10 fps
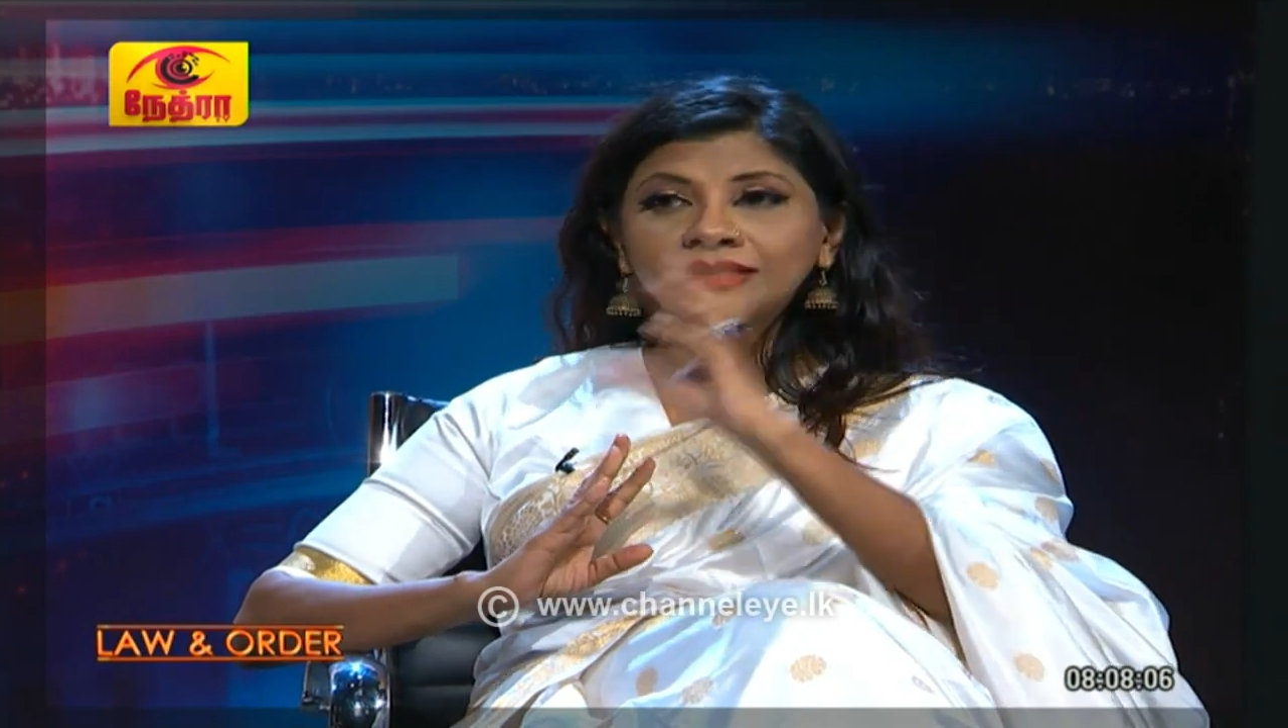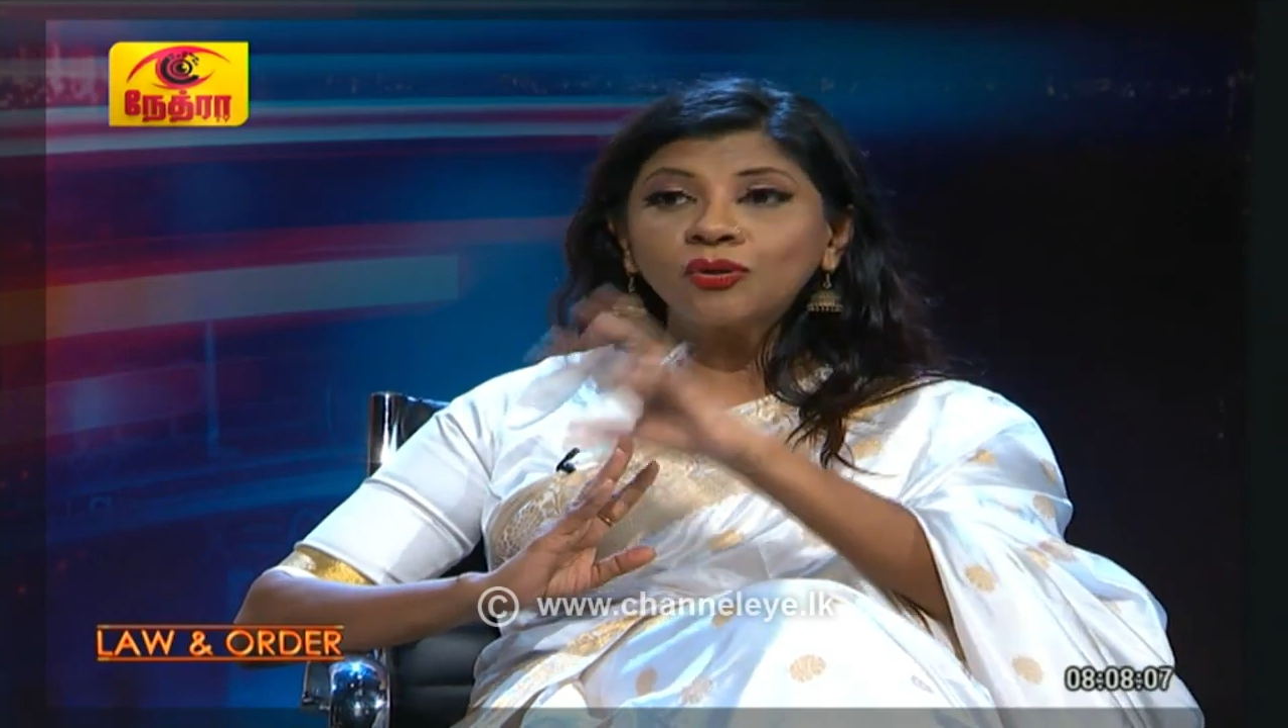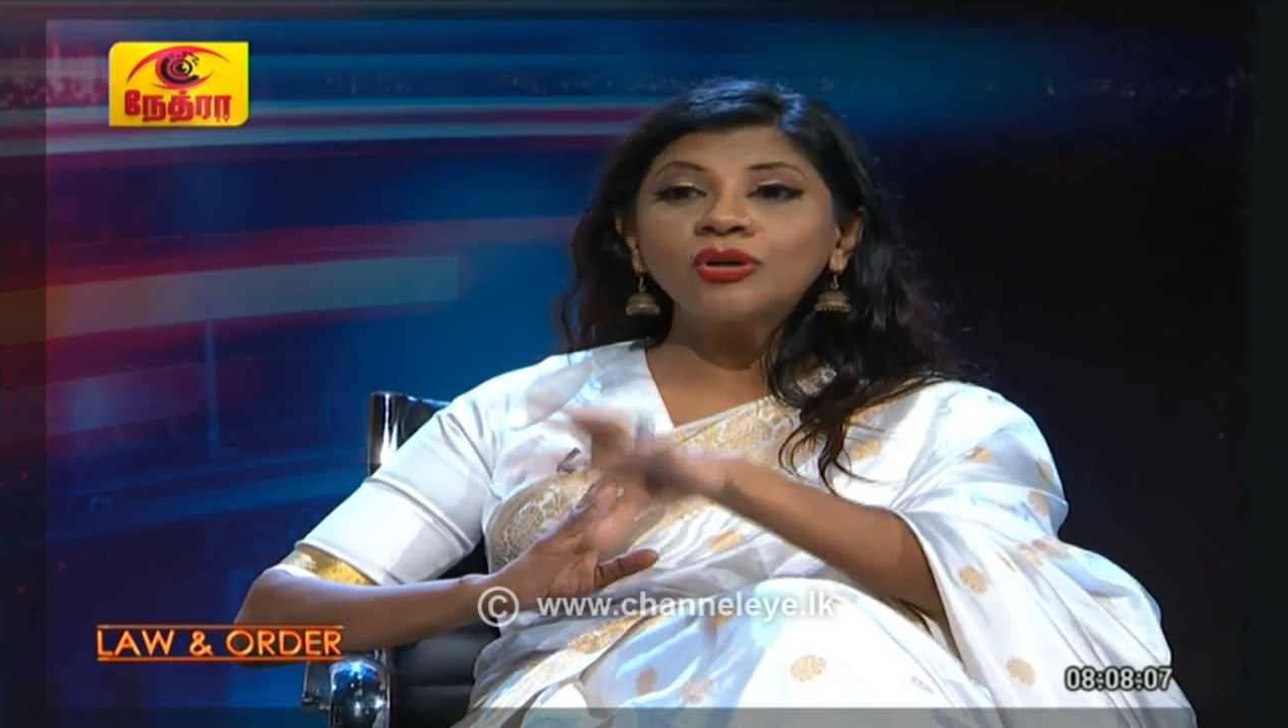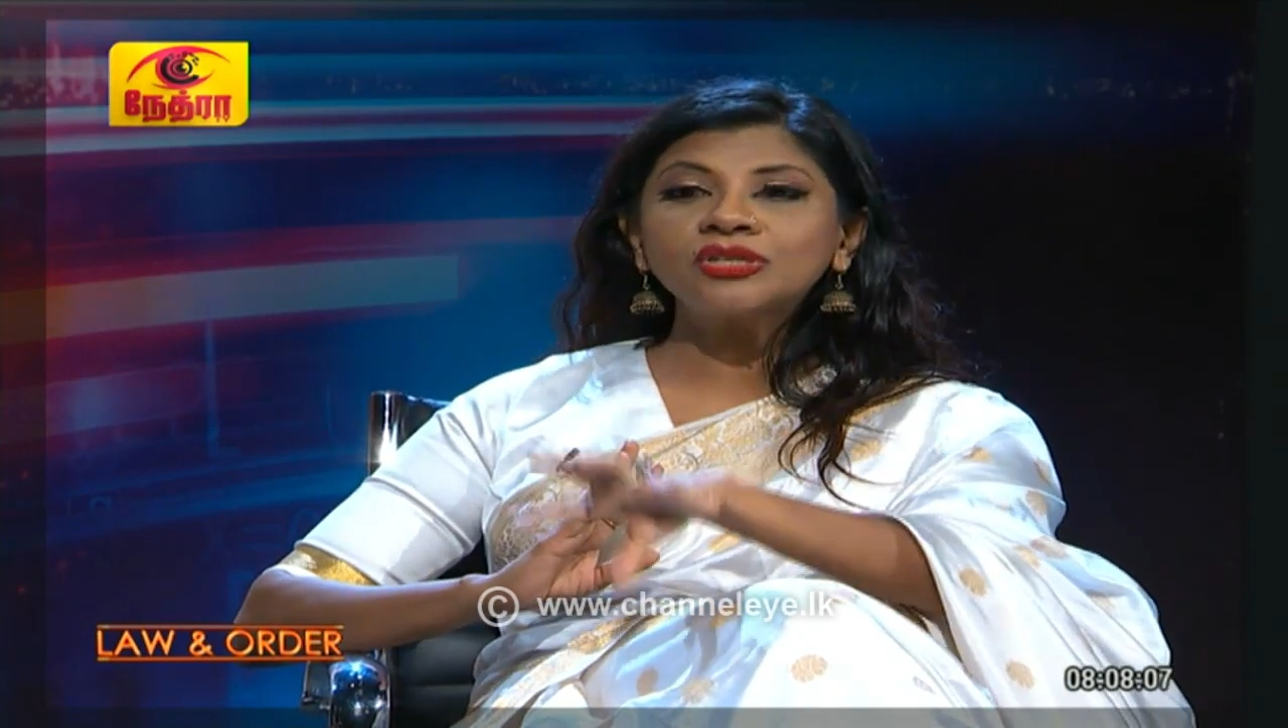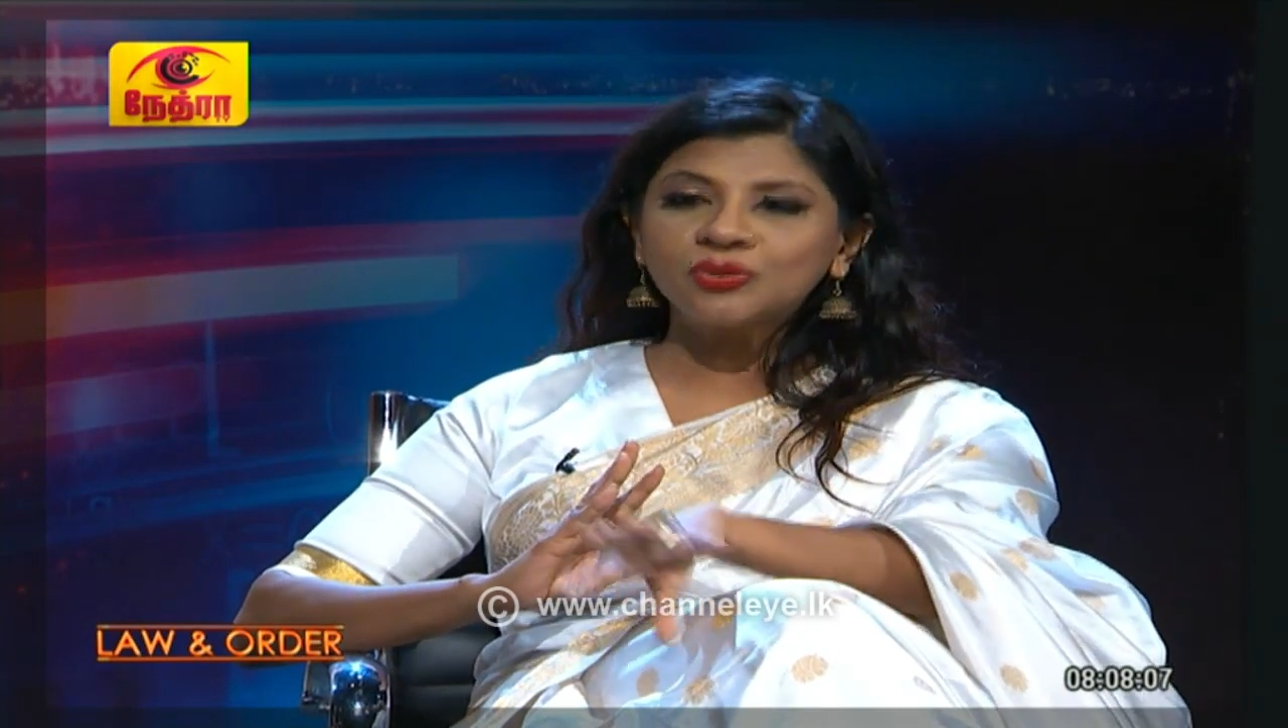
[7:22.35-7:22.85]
those